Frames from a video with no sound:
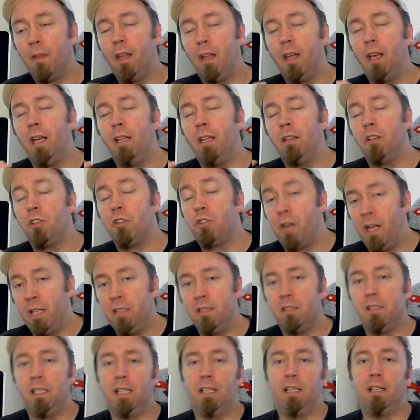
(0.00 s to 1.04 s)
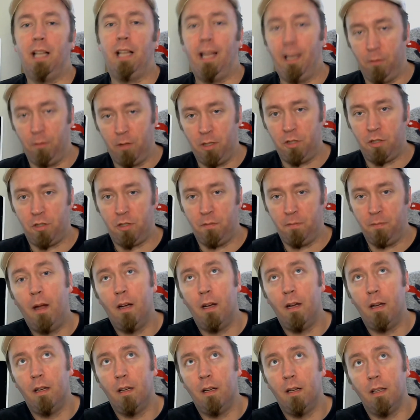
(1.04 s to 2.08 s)
in the translated language.
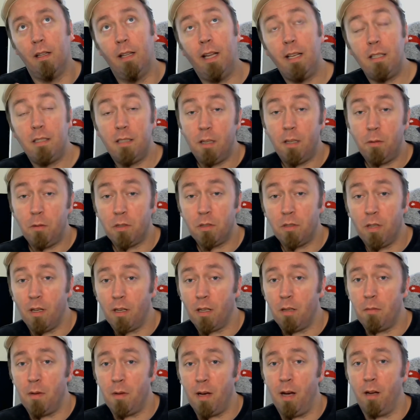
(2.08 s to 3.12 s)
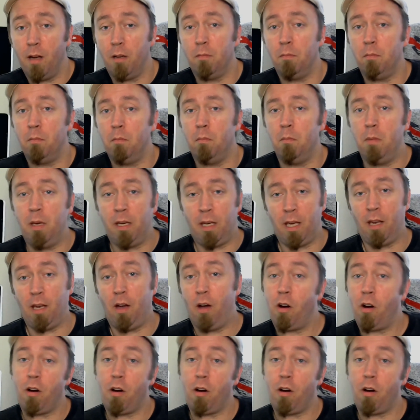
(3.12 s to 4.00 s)
Let's say we're talking about making